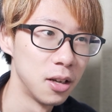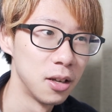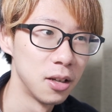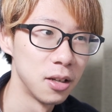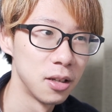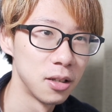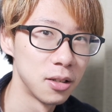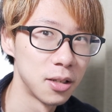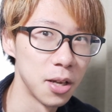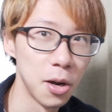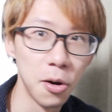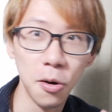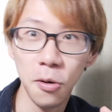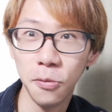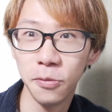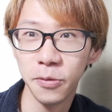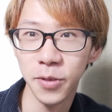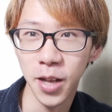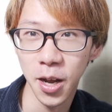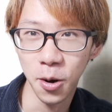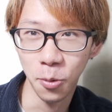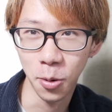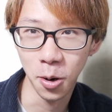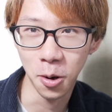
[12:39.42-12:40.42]
So
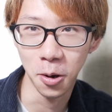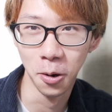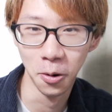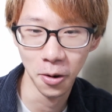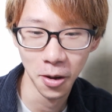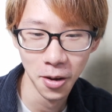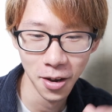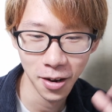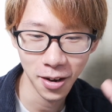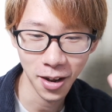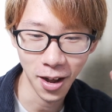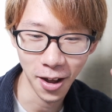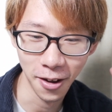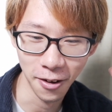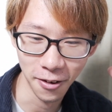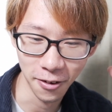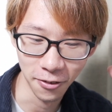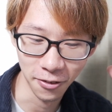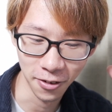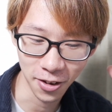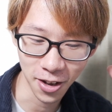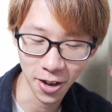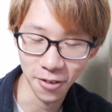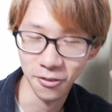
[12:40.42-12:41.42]
hopefully
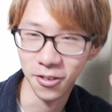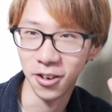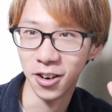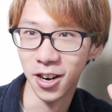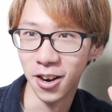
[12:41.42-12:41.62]
I've covered